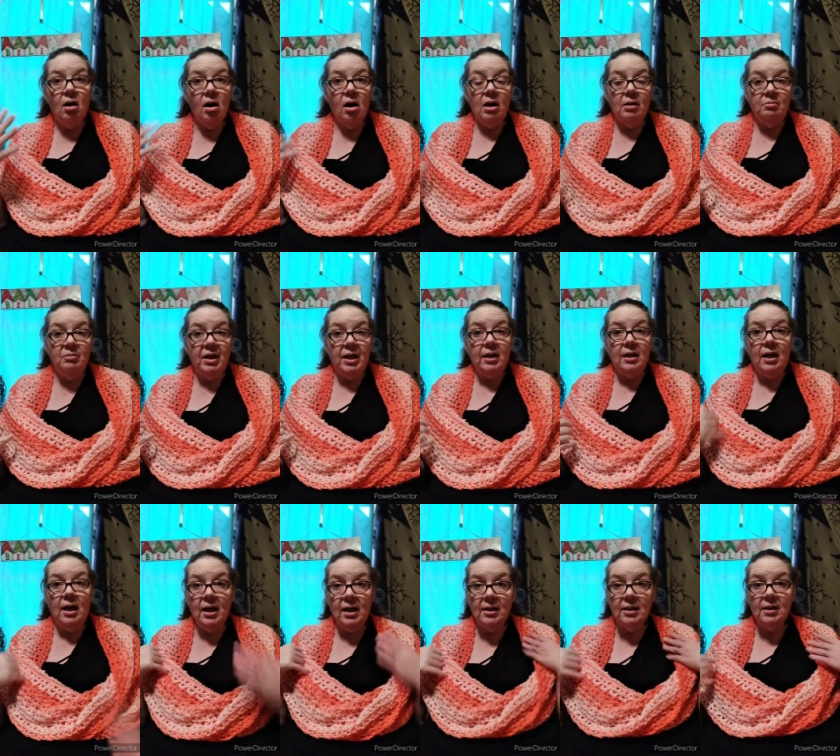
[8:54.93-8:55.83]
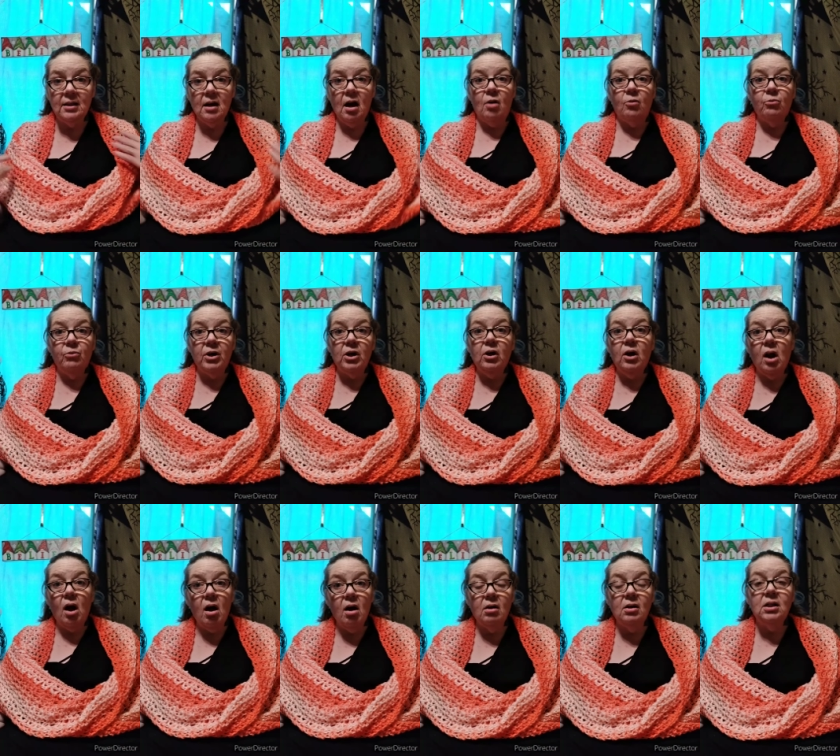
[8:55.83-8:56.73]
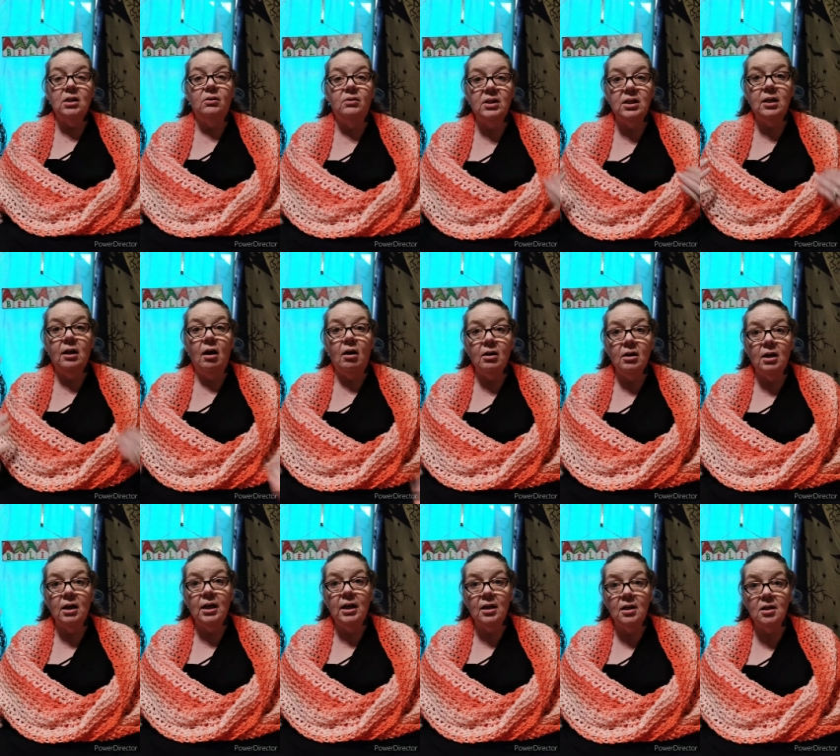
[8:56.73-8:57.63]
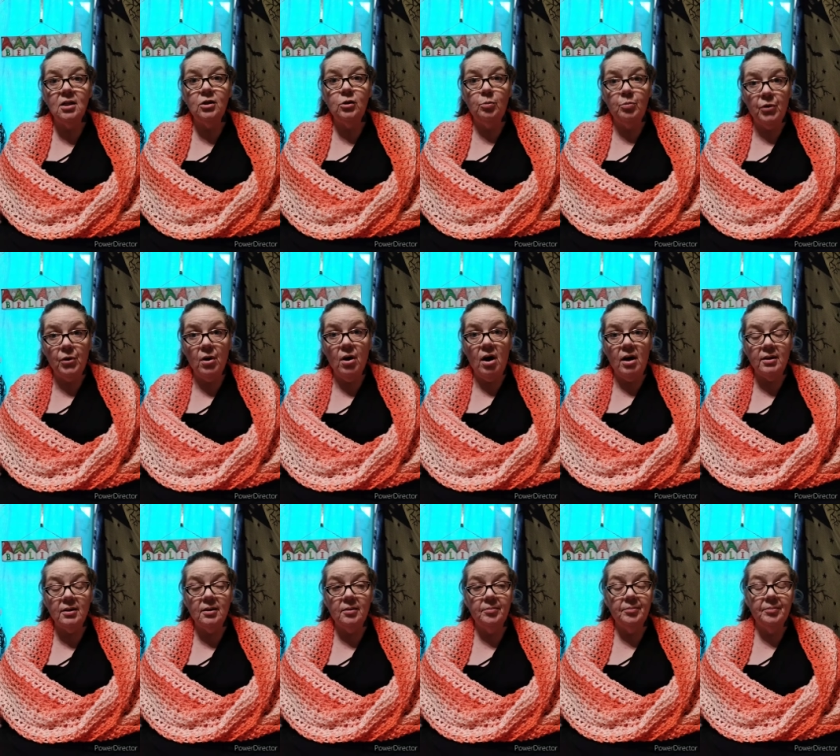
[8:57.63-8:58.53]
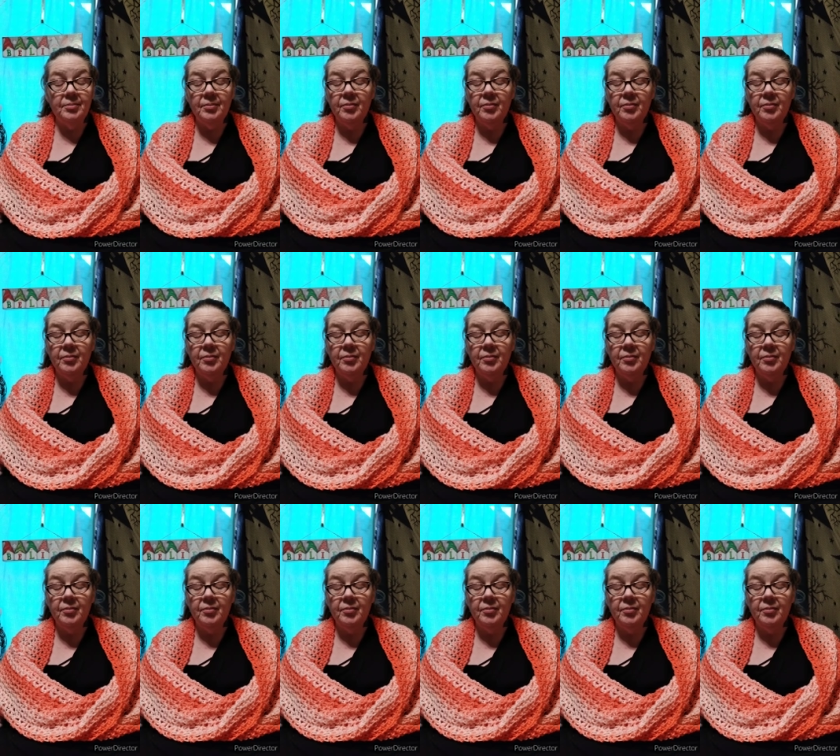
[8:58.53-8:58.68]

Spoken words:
on me, and it's not real long, so it's not going to get super hot.